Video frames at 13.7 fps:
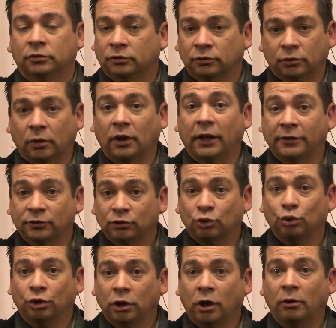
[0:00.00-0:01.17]
So let's
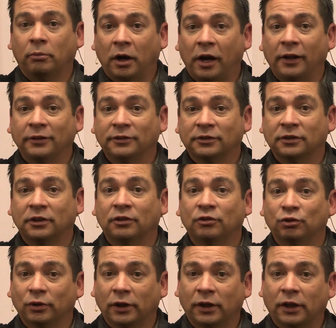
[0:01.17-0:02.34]
turn our minds
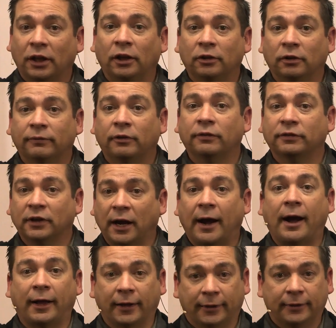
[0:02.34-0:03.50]
into the kingdom of
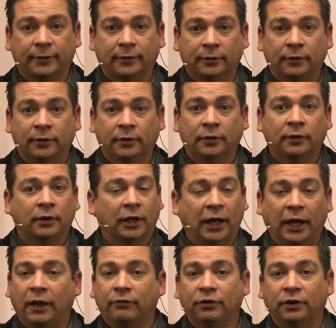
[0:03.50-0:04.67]
God
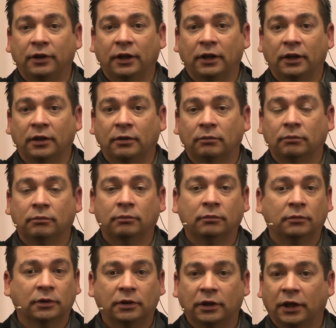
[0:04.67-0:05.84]
every day,
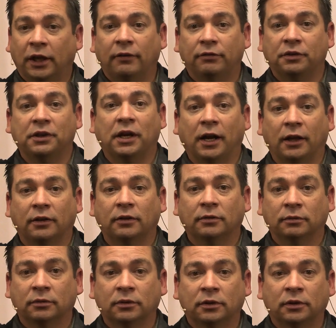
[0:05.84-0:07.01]
every night,
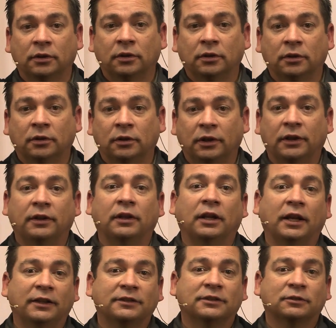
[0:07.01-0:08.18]
and
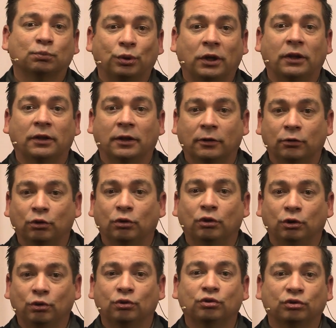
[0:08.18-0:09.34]
let's spread the good
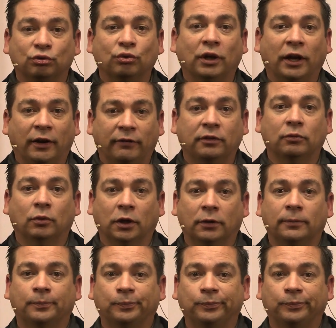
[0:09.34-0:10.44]
news to everyone.